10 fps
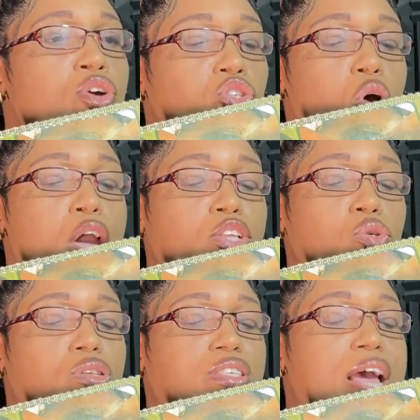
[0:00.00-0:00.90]
So it
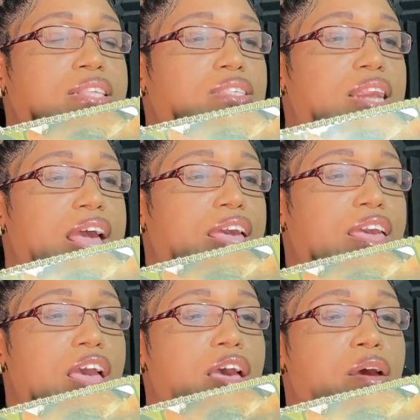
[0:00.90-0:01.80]
will start
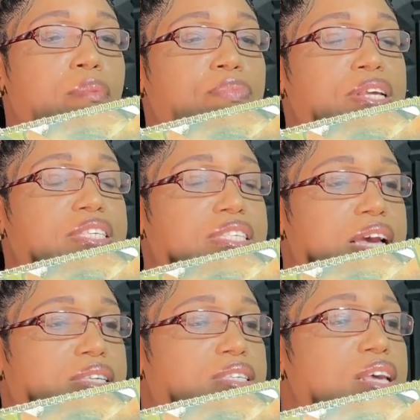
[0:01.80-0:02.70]
like
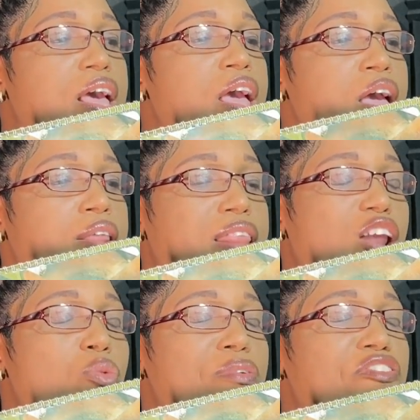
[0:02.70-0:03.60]
blisters. That
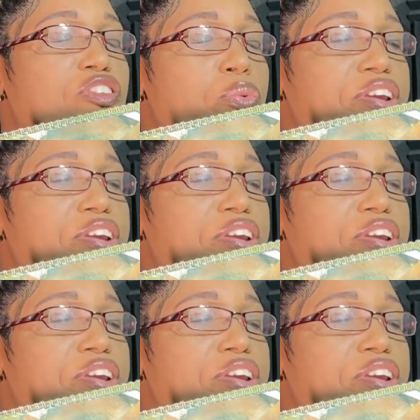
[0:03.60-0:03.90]
will be fluid